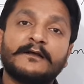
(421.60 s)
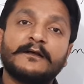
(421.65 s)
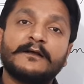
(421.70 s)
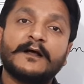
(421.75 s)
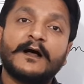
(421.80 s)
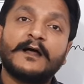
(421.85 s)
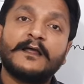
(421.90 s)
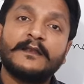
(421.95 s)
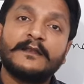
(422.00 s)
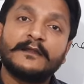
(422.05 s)

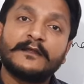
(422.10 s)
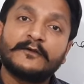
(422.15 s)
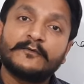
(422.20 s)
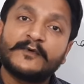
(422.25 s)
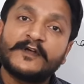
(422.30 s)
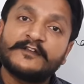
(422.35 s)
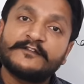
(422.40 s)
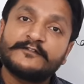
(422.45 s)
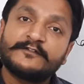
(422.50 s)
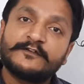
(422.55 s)
I
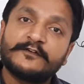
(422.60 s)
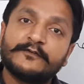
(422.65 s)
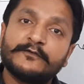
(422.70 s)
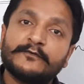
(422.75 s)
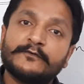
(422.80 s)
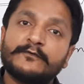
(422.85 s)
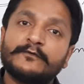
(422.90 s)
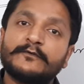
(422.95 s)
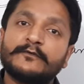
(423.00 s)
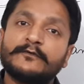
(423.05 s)
request
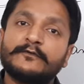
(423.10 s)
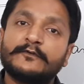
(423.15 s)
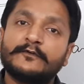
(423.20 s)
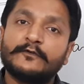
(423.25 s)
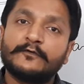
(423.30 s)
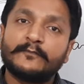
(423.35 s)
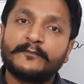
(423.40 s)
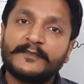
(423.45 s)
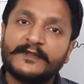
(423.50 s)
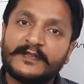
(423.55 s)
you to
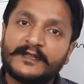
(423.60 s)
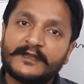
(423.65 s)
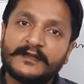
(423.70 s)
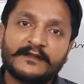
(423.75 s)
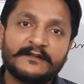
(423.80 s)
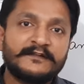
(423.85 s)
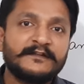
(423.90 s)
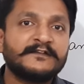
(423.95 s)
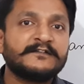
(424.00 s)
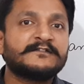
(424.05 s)

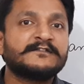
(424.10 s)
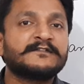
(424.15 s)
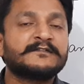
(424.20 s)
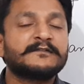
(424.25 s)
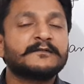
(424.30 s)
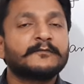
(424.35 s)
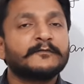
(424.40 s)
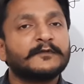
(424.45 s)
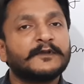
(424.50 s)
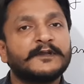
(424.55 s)
make this
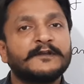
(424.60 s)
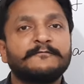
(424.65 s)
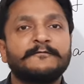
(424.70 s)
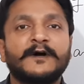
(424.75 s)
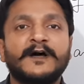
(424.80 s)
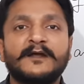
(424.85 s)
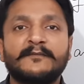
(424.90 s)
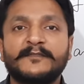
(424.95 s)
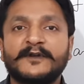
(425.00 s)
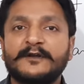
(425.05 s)

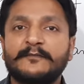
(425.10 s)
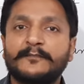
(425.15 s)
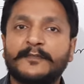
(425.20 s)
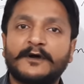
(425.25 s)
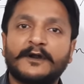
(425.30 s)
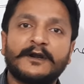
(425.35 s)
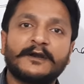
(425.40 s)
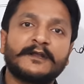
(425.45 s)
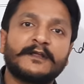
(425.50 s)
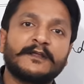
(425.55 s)
environment
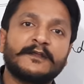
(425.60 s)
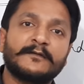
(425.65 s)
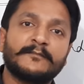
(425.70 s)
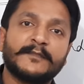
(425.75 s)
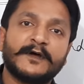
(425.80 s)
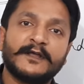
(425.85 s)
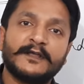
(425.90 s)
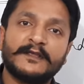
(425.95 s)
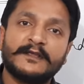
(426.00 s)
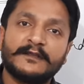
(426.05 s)
park in
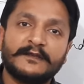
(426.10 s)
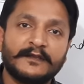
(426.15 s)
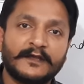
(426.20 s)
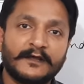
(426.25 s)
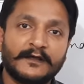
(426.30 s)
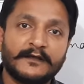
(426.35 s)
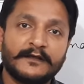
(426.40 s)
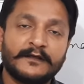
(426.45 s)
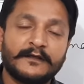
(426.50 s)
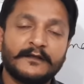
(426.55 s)
my area.
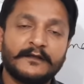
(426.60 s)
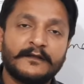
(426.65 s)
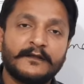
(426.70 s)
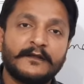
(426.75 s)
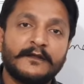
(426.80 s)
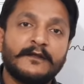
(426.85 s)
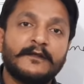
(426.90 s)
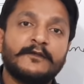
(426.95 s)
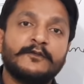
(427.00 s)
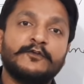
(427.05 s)

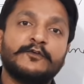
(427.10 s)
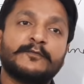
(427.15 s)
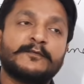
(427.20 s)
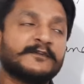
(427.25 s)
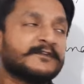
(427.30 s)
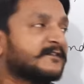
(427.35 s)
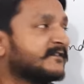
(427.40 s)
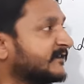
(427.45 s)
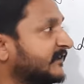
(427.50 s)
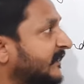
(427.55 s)
You
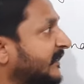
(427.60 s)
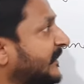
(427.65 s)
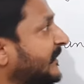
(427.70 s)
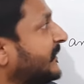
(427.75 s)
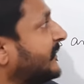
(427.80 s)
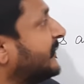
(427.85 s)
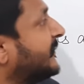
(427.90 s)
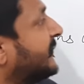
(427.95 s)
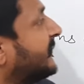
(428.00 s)
will say